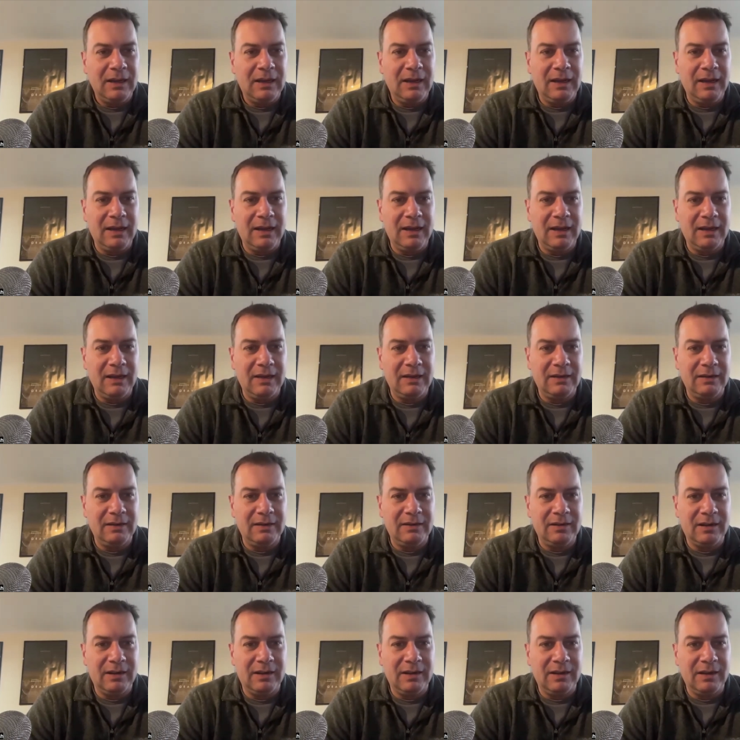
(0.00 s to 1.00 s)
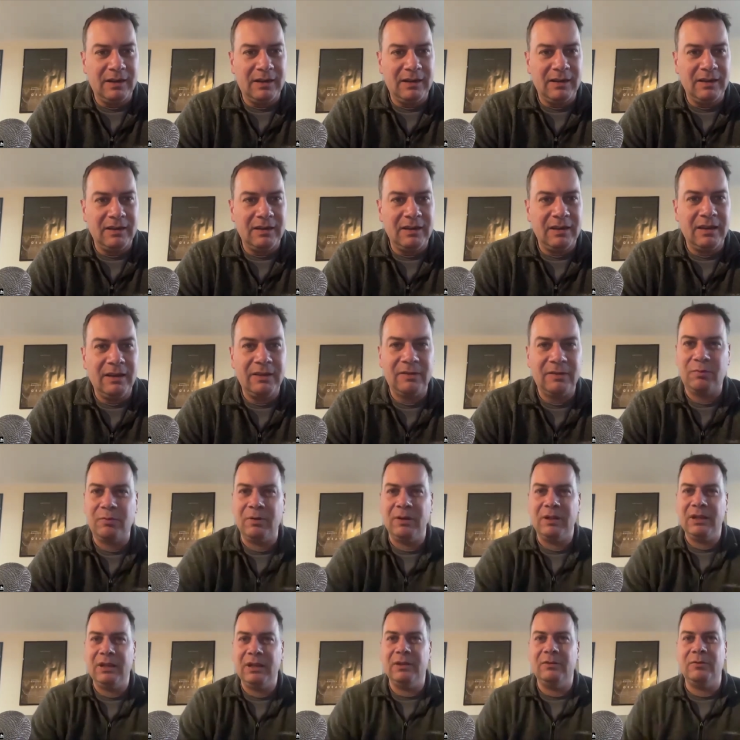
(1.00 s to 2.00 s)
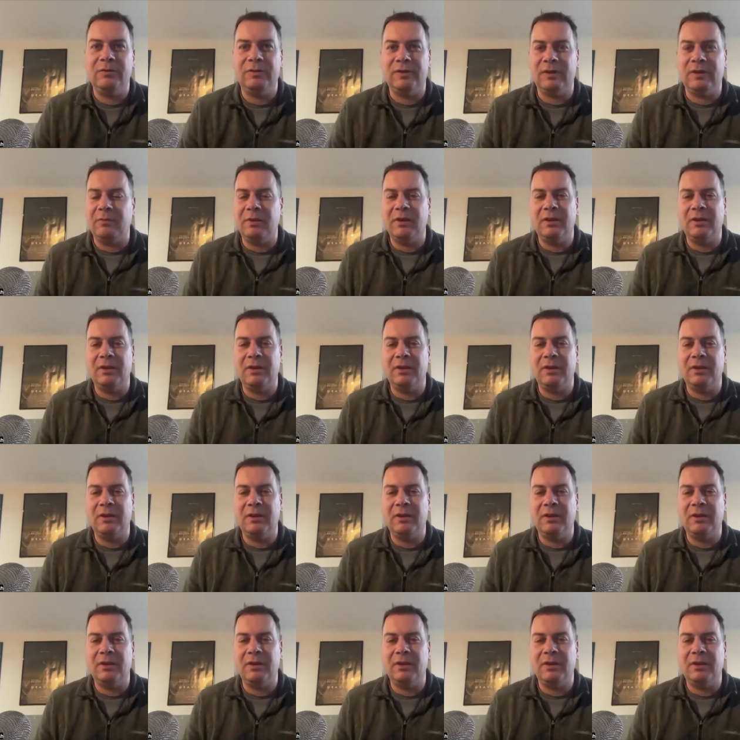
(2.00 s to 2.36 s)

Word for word: and uh, it's really interesting